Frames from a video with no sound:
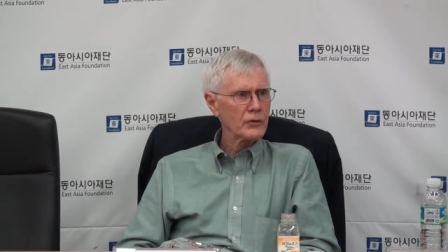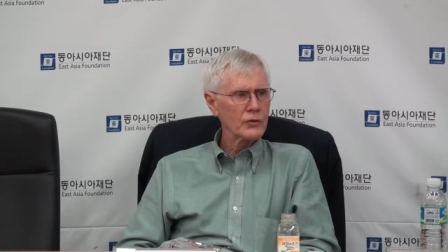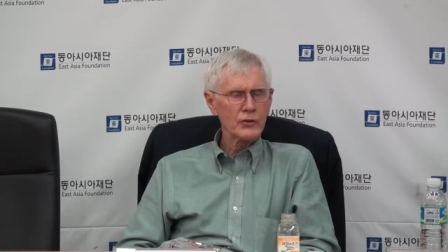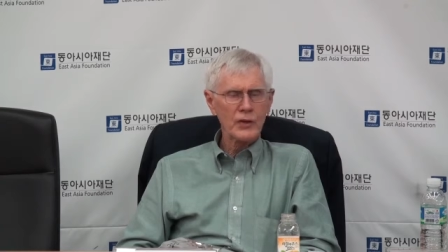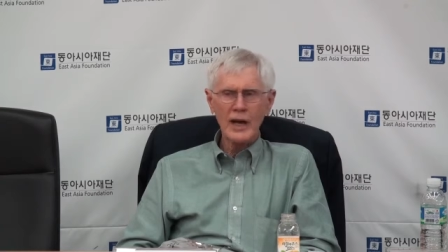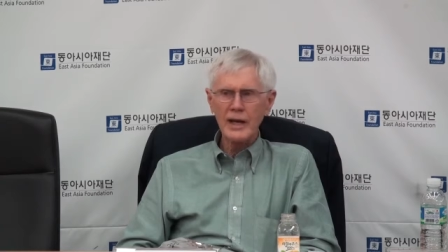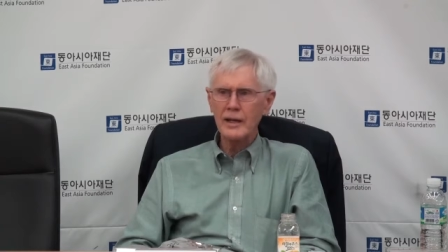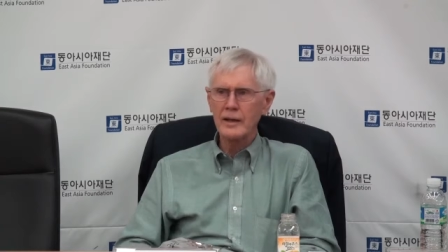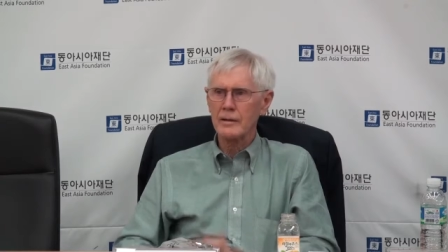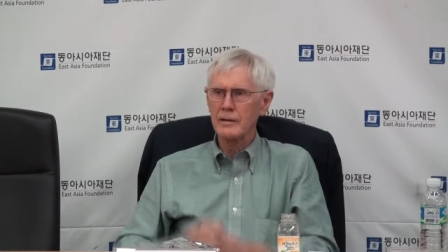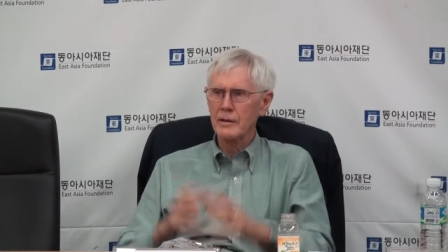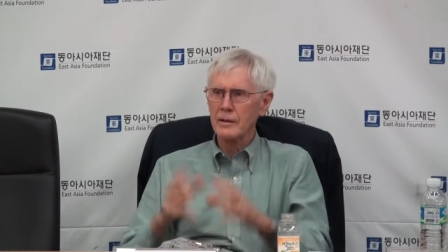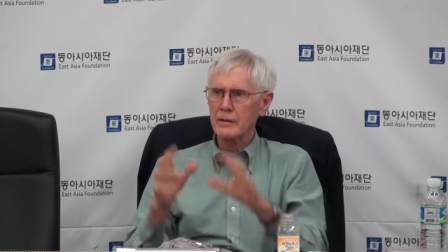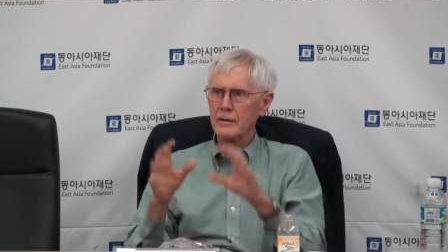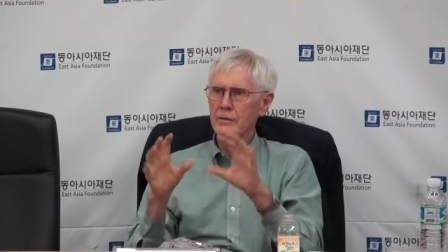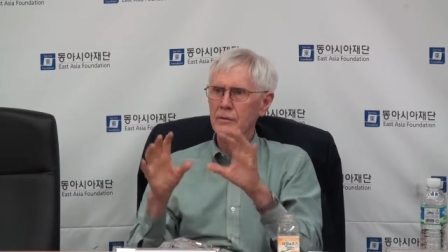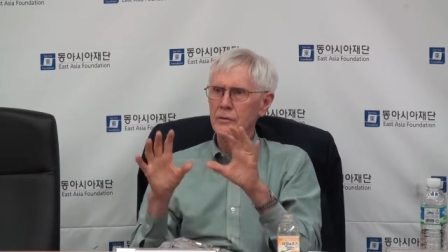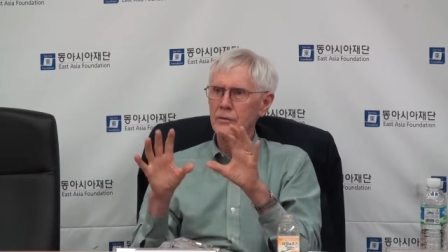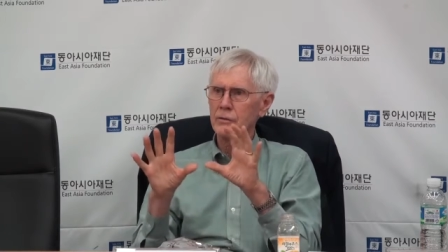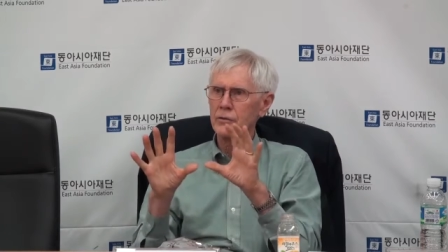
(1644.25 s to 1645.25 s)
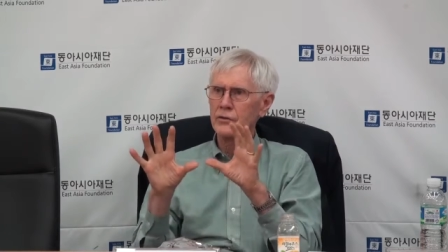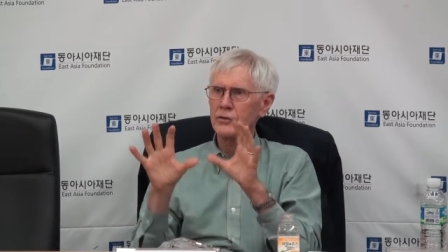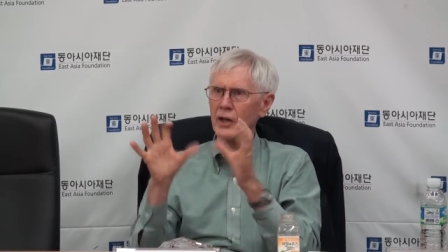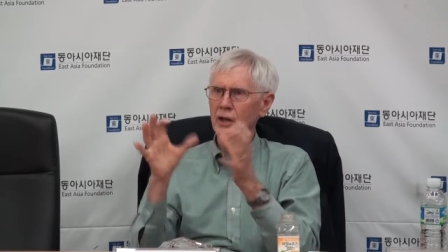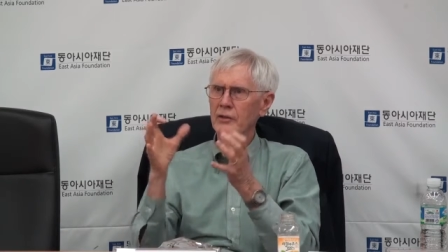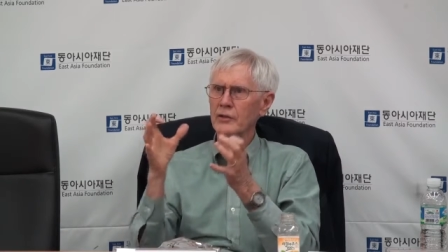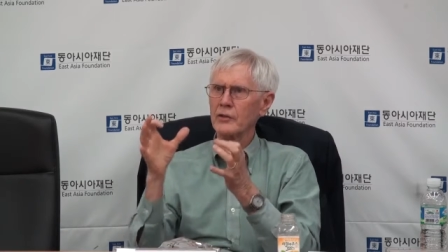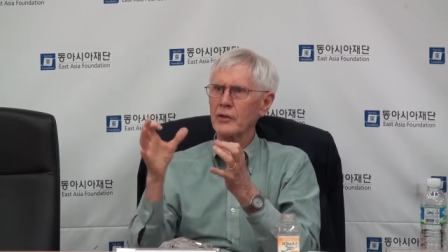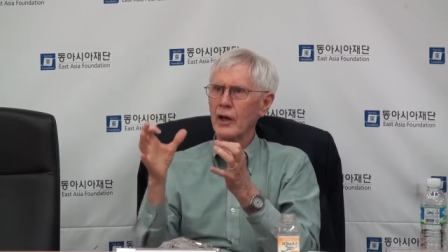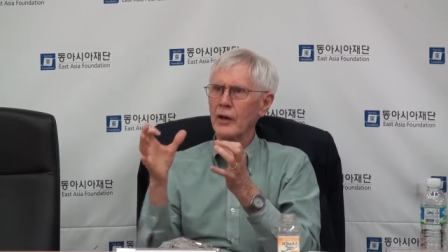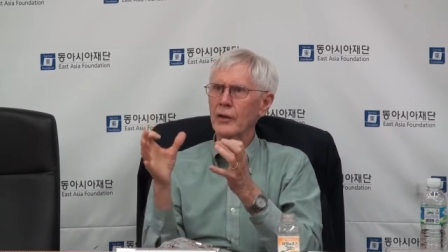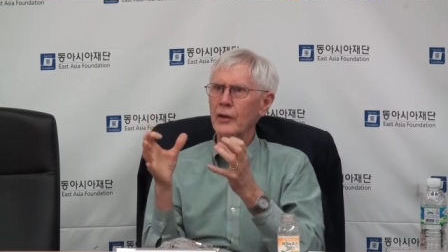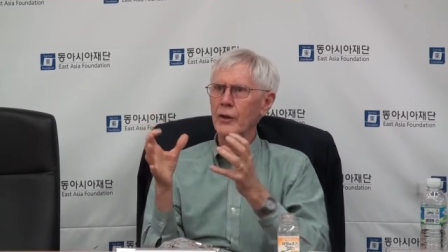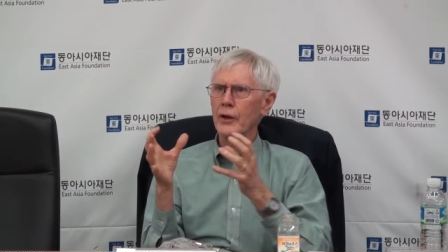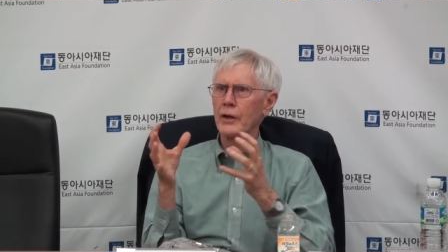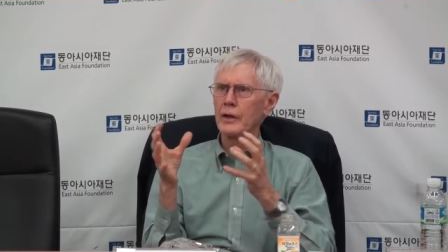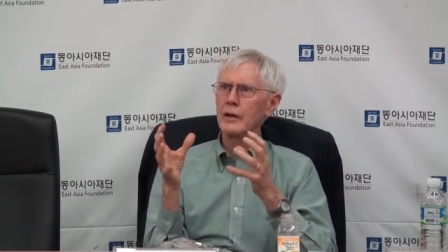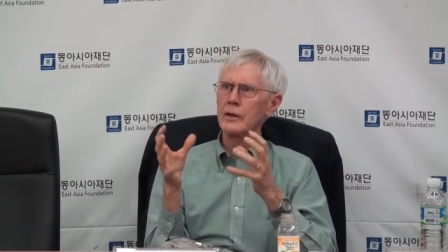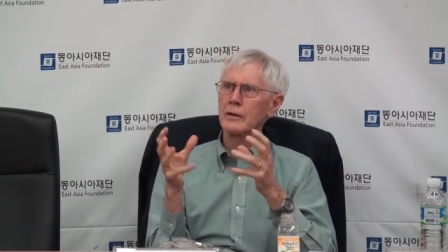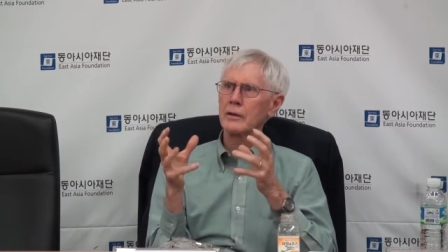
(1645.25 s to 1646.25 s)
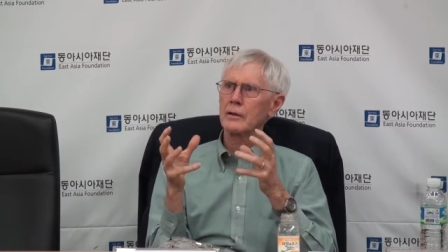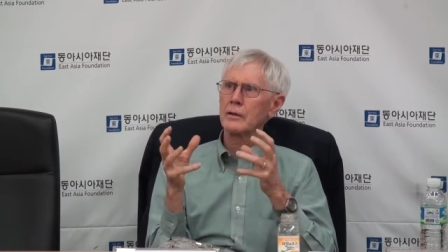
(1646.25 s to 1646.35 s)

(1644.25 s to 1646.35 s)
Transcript: second sense, I think,